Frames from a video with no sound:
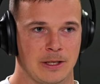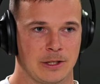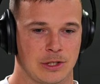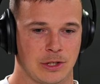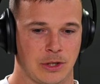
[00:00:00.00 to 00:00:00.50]

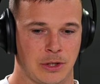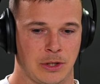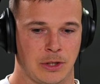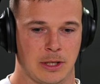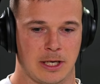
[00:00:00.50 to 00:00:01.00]

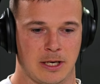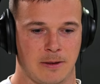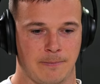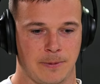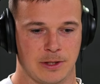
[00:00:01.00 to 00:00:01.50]
So
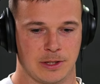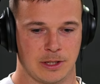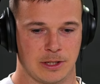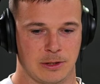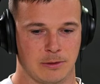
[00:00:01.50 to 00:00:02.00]
um, there's
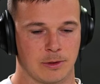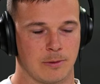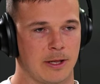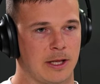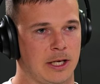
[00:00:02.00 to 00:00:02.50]
a Tilta
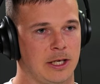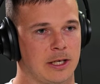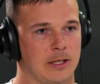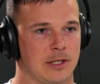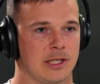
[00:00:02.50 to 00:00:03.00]
one that you
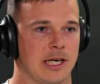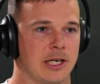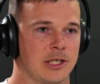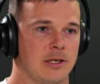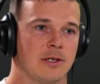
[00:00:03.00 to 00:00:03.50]
can just
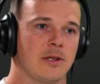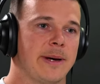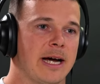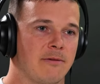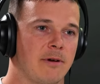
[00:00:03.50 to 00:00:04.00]
suction onto the
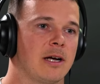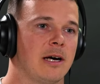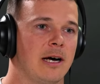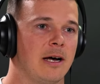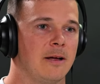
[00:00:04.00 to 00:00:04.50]
back of a
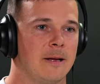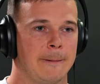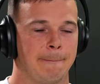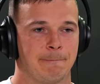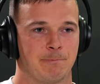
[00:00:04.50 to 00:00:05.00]
car,
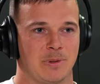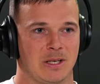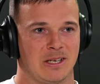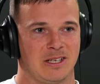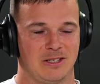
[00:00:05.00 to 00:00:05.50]

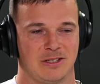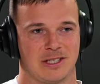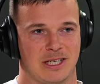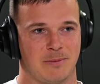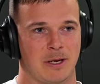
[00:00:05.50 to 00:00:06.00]
but you
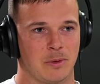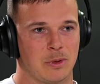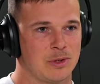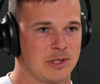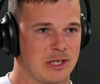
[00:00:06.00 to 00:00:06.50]
see people
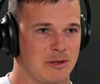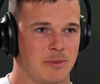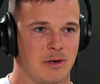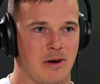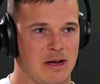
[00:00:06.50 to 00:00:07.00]
using
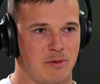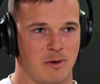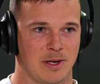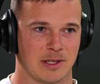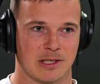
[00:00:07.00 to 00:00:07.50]
them. Not
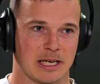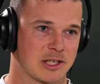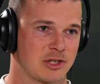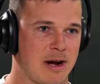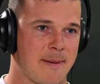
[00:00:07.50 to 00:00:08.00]
everyone's like
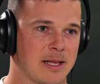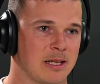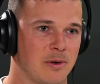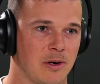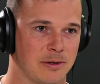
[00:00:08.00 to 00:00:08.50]
strapping
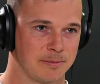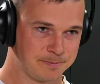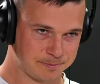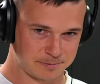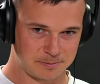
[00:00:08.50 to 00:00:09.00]
them on
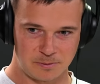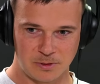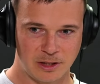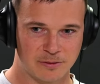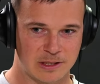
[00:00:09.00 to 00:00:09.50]

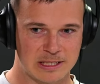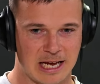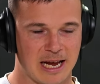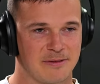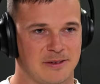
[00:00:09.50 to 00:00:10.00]
for
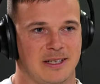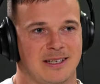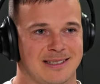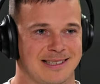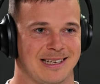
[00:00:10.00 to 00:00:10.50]
safety,
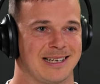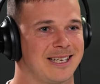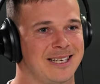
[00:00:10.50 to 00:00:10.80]
and it's like